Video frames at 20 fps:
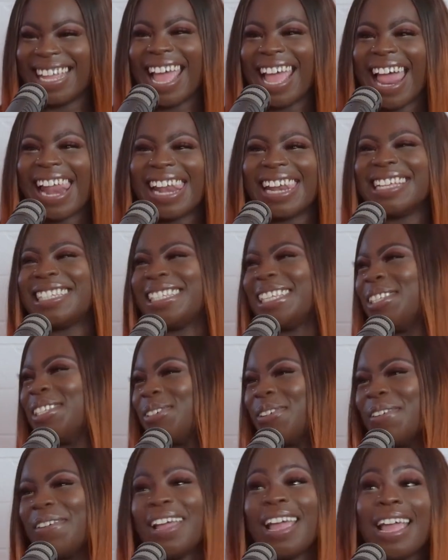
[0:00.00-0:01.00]
I listen
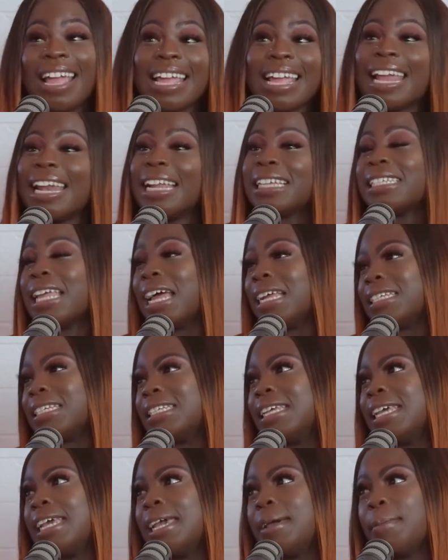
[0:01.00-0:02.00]
to, and it's not
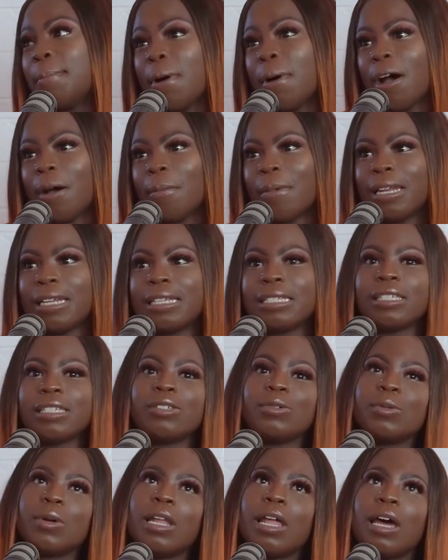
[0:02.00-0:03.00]
just hip hop. I listen
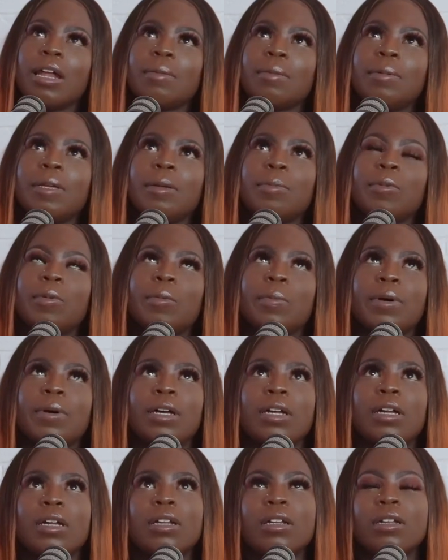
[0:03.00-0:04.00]
mm-hmm. to a lot of people. So
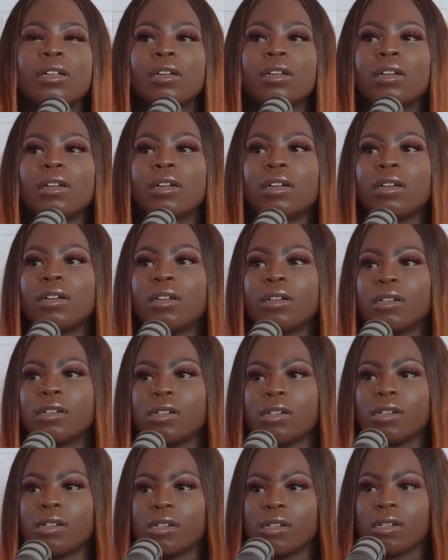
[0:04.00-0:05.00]
give us off this
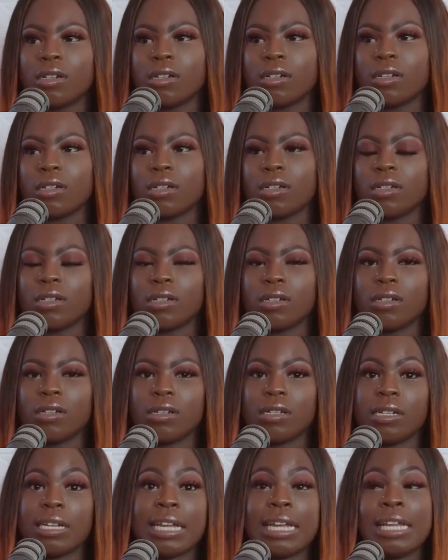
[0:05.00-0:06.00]
five top. Yeah.
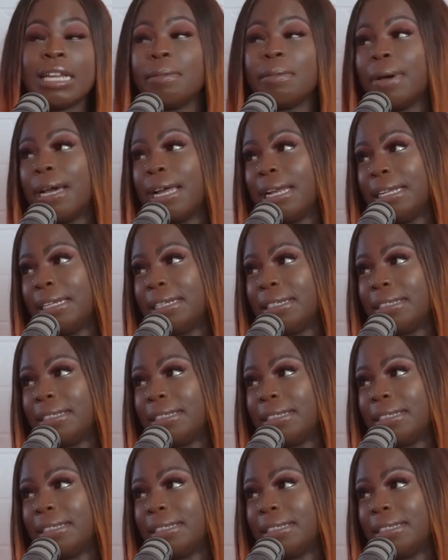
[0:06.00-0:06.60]
Anybody